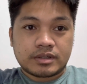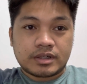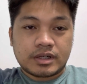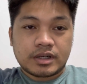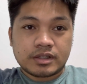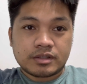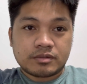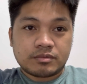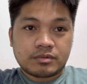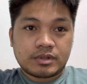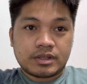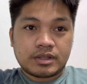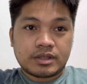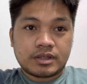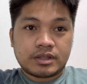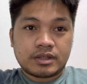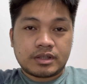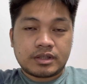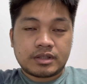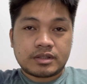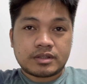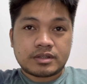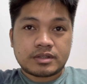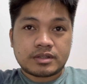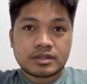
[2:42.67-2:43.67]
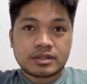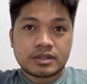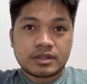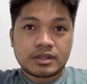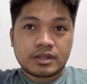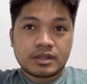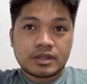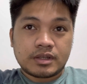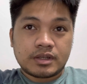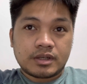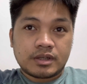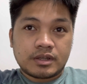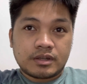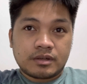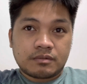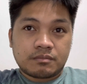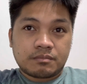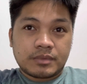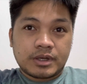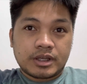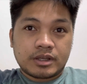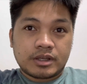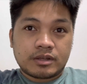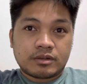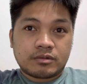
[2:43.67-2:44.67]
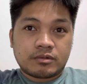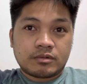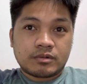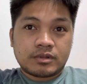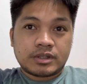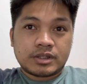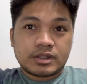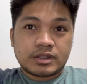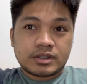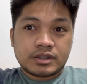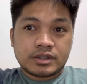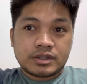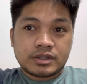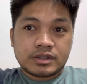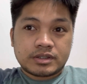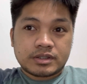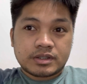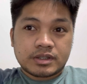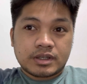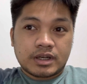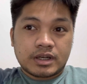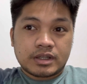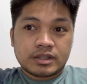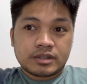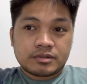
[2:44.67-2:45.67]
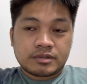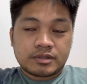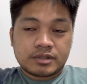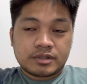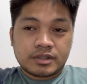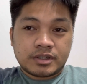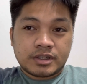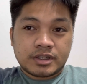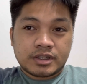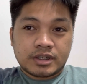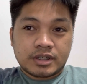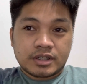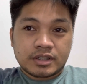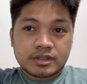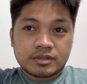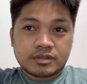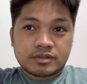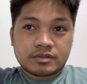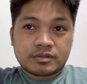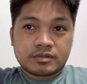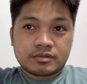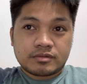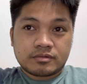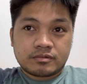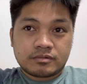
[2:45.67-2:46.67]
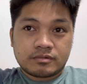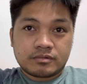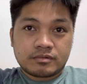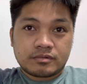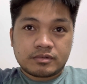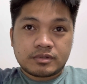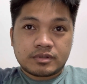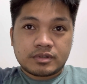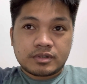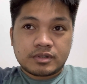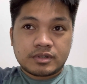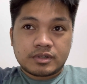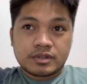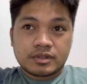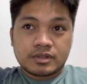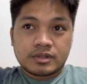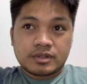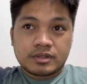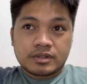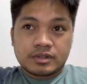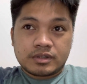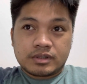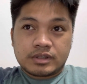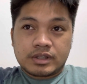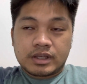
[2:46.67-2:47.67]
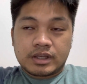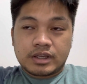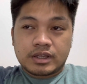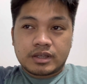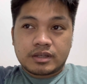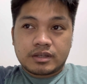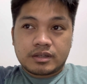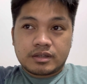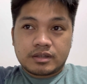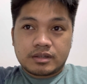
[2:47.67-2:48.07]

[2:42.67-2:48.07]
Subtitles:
Actually, it's my goal here is calorie reduction. So like